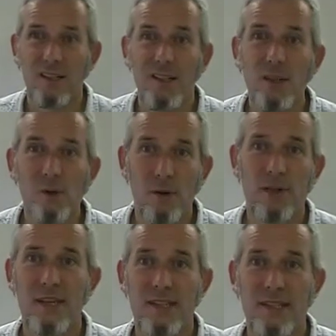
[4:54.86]
you won't
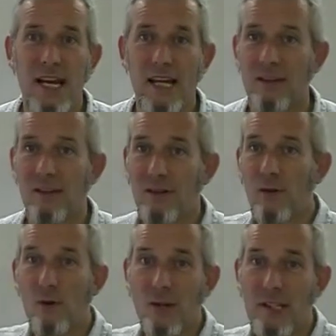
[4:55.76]
understand
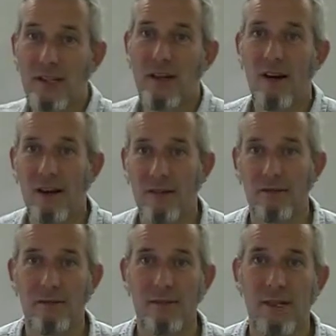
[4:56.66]
oyster card.
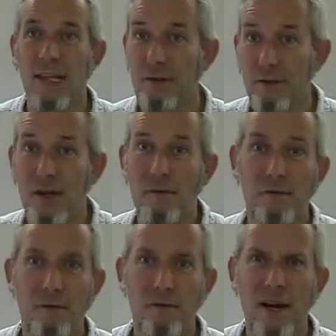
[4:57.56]
If you come
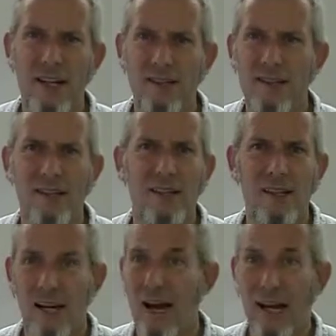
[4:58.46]
from France,
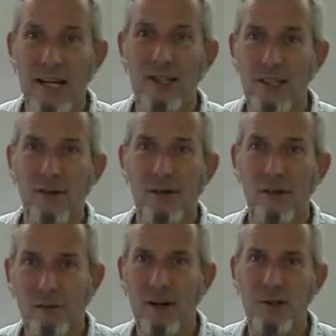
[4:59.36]
I actually heard a
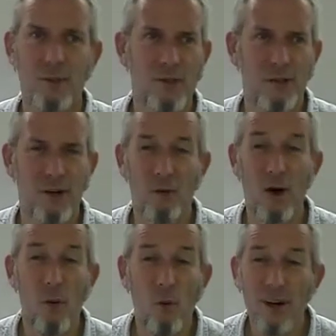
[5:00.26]
French person going,
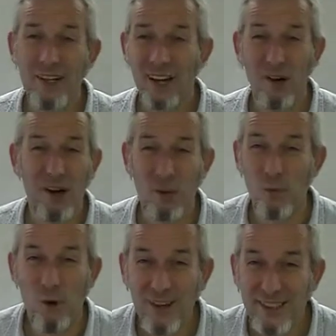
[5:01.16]
a what? A, a
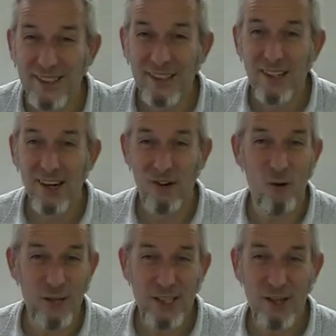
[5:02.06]
what? An
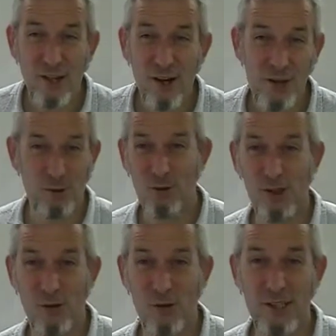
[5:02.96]
oyster card? You call it
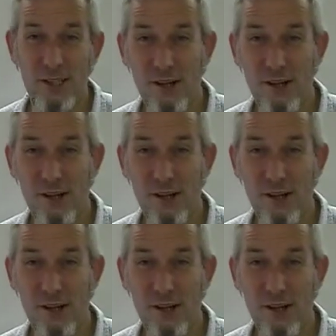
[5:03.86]
an oyster